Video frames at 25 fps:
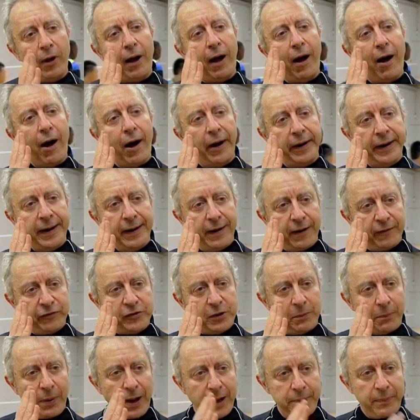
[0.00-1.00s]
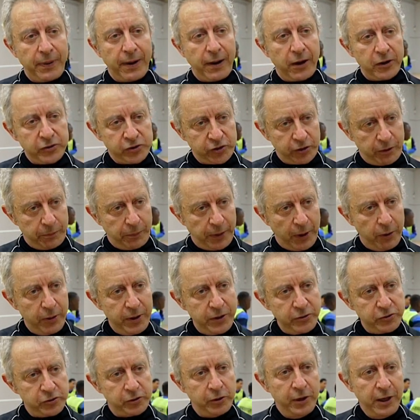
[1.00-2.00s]
hard enough to bypass
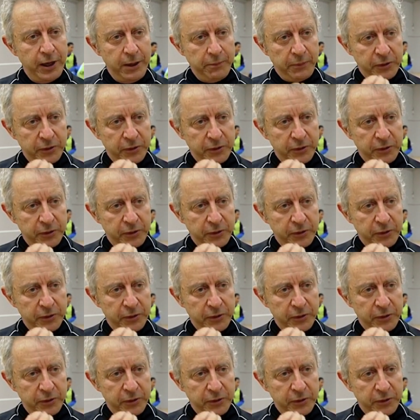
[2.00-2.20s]
opponents,